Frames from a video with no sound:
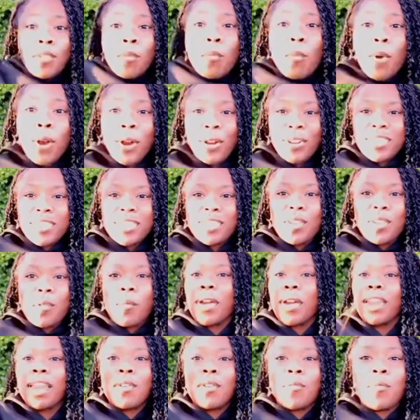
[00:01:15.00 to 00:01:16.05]
works, the
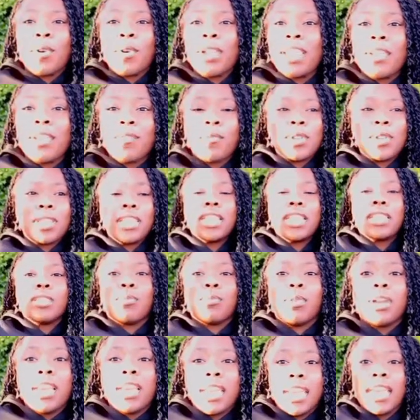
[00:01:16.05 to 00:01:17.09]
way that what it what this
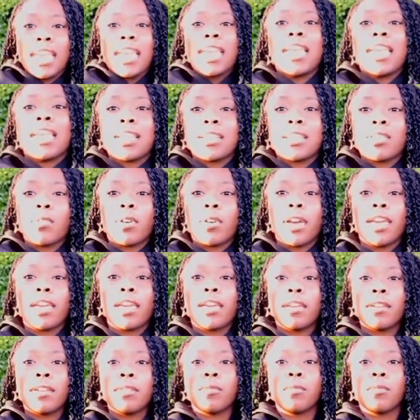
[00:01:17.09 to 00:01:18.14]
really is,
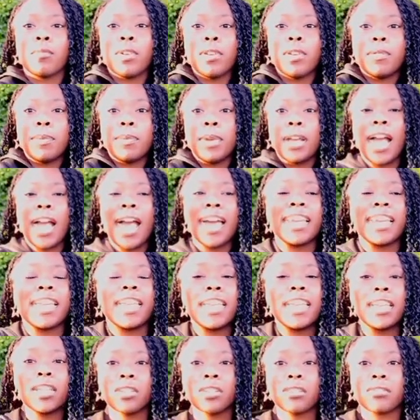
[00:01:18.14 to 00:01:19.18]
okay? We've been kind of
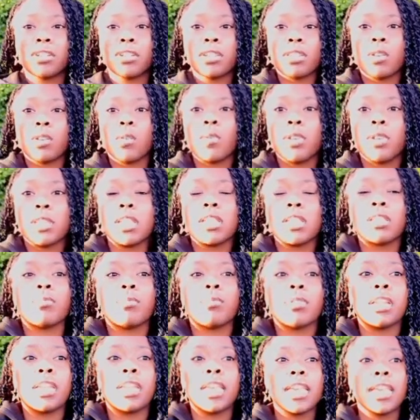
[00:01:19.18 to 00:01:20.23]
ignorant to what this
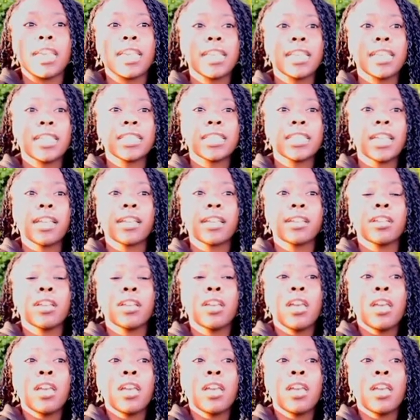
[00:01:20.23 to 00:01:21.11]
really is and